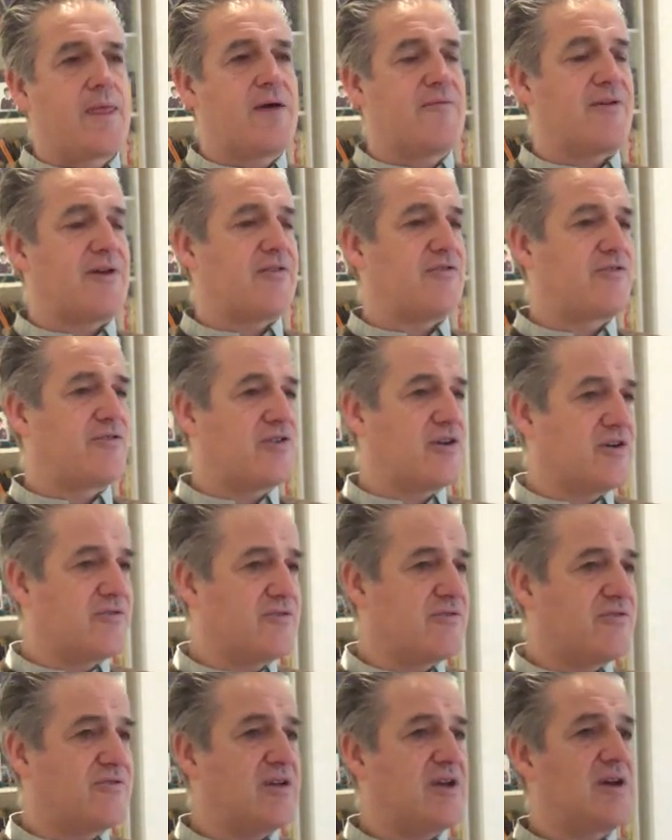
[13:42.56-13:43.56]
of
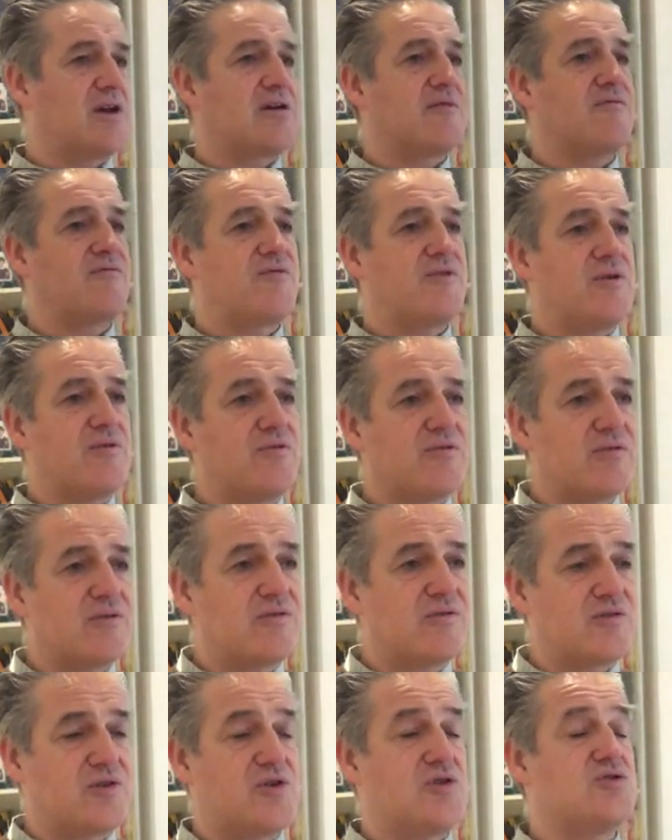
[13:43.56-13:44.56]
uncertainty and confusion,
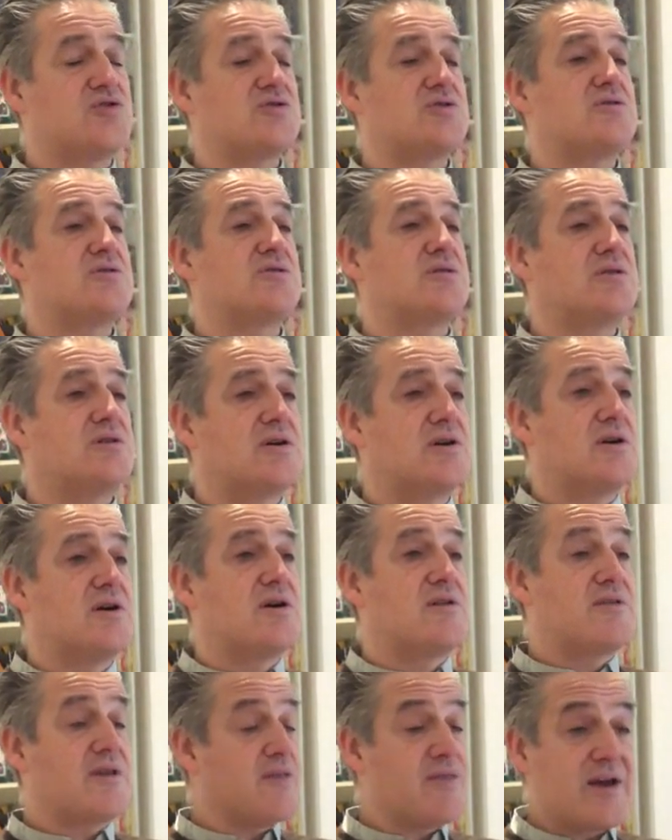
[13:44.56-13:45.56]
confusion,
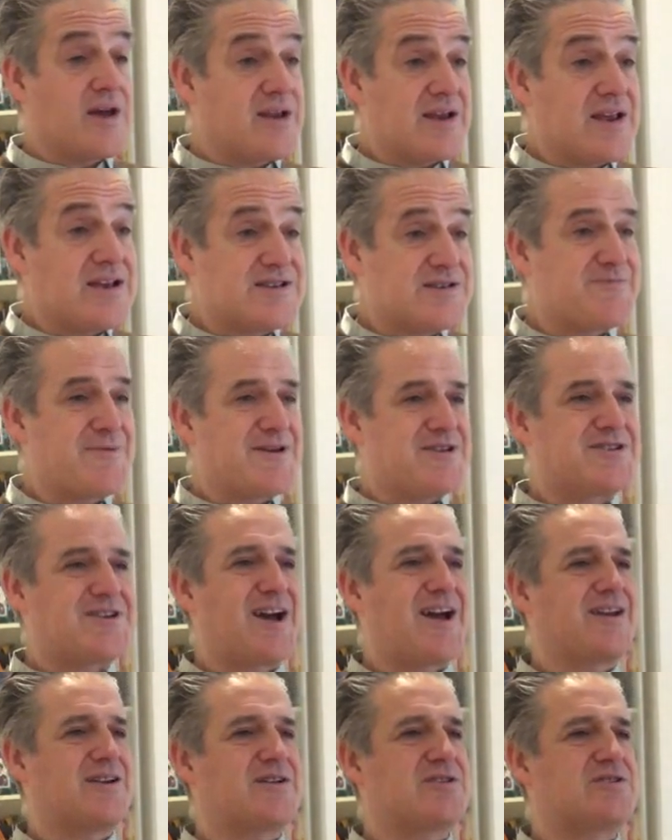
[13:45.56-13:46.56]
then they need to be
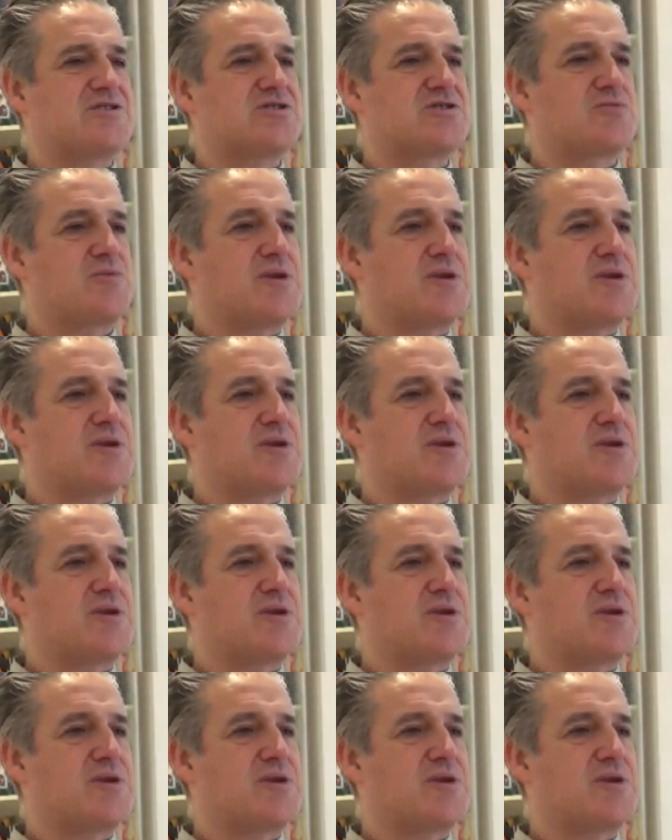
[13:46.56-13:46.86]
challenged.